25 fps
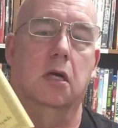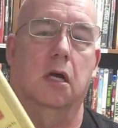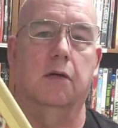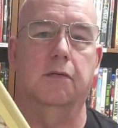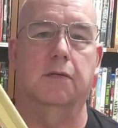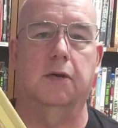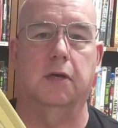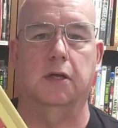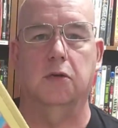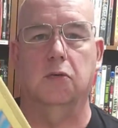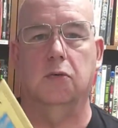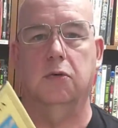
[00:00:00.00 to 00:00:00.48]
of
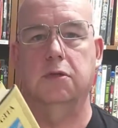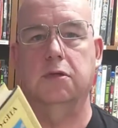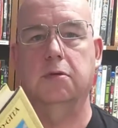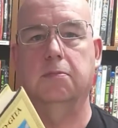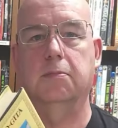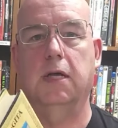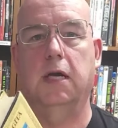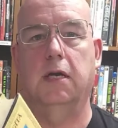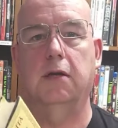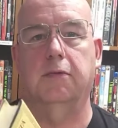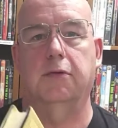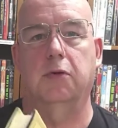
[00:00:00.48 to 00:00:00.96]
Hinduism
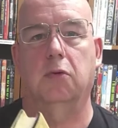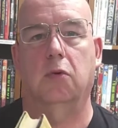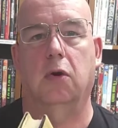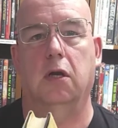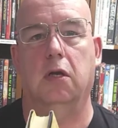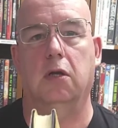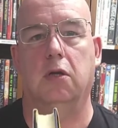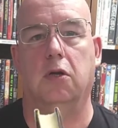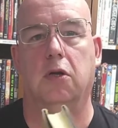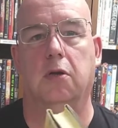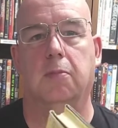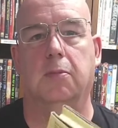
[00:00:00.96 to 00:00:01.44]
that if you want
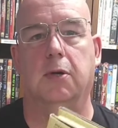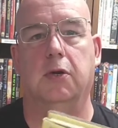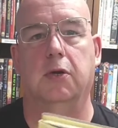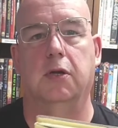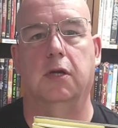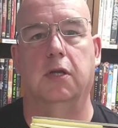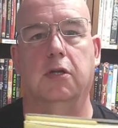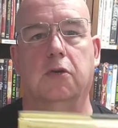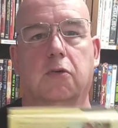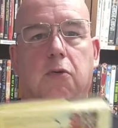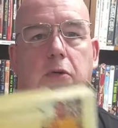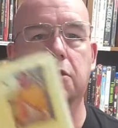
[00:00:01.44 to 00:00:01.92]
to learn about
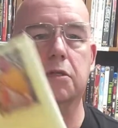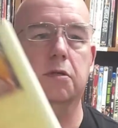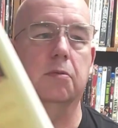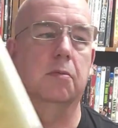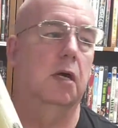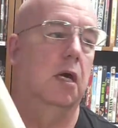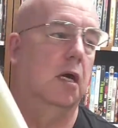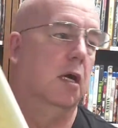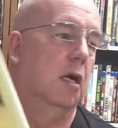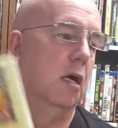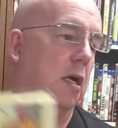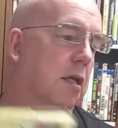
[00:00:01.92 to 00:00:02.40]
Hinduism,
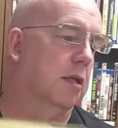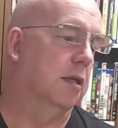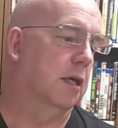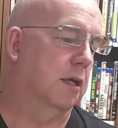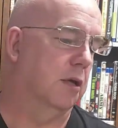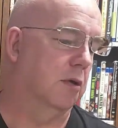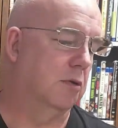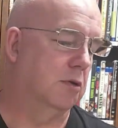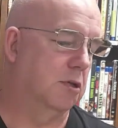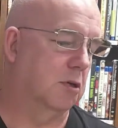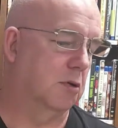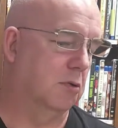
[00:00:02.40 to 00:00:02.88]
that
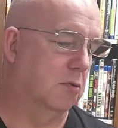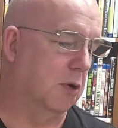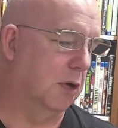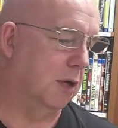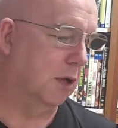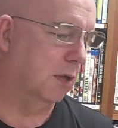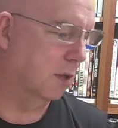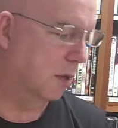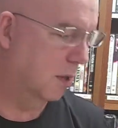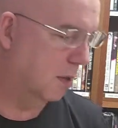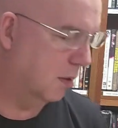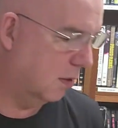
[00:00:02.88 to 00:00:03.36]
you should read.